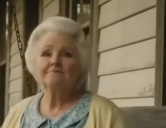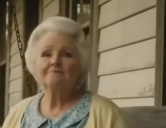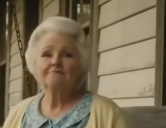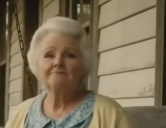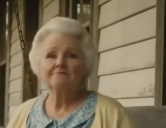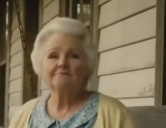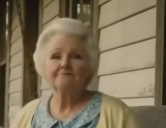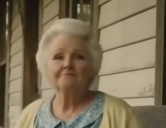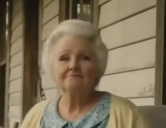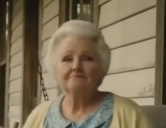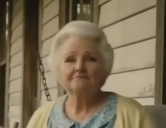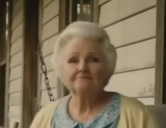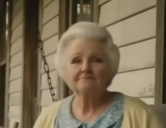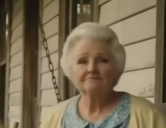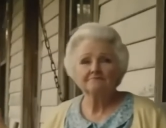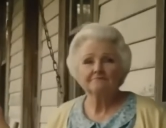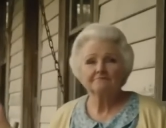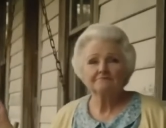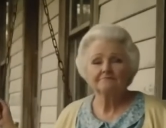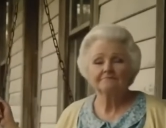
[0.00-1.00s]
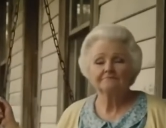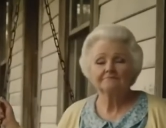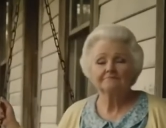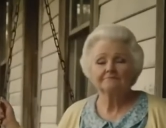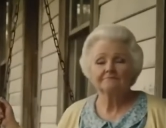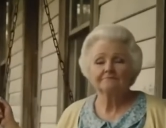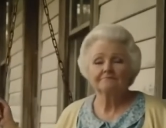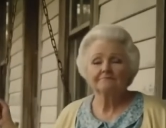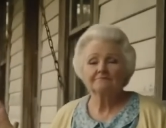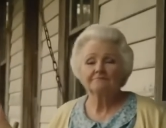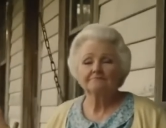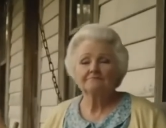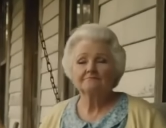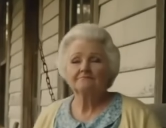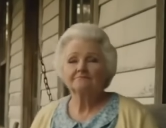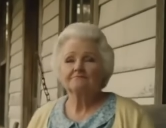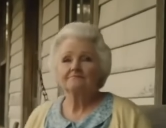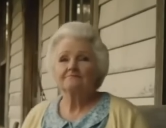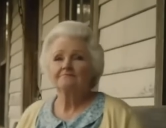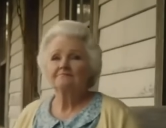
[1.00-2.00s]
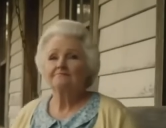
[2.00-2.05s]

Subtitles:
(silence)